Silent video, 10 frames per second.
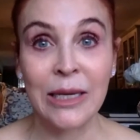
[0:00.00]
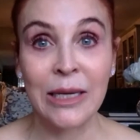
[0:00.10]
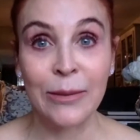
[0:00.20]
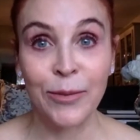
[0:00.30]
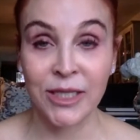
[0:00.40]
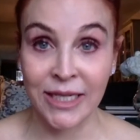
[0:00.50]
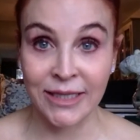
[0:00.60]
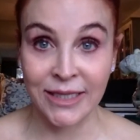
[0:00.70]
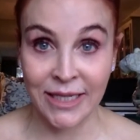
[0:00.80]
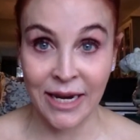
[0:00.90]
keep your skin
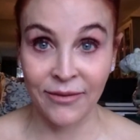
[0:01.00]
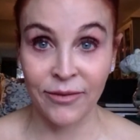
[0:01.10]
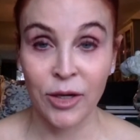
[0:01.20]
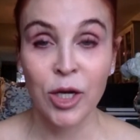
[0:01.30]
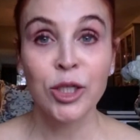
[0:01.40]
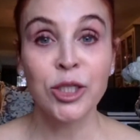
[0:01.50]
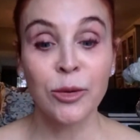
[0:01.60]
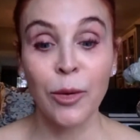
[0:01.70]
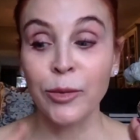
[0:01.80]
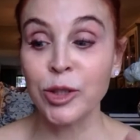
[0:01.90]
safe. So we
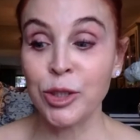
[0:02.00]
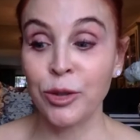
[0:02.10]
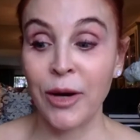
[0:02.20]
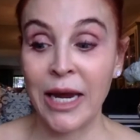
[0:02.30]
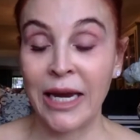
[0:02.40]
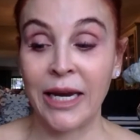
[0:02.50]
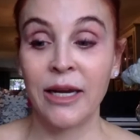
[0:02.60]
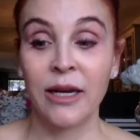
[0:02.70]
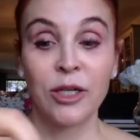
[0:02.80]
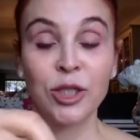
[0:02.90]
will do a
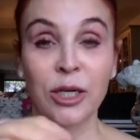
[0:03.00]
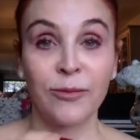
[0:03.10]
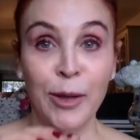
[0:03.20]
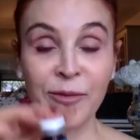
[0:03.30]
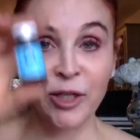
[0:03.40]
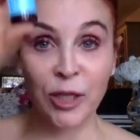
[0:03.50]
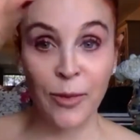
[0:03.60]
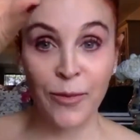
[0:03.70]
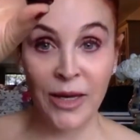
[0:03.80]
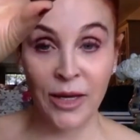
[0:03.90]
Perfect Derma
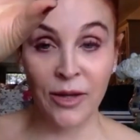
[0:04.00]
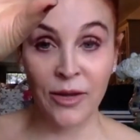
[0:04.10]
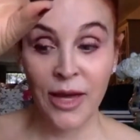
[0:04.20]
Peel.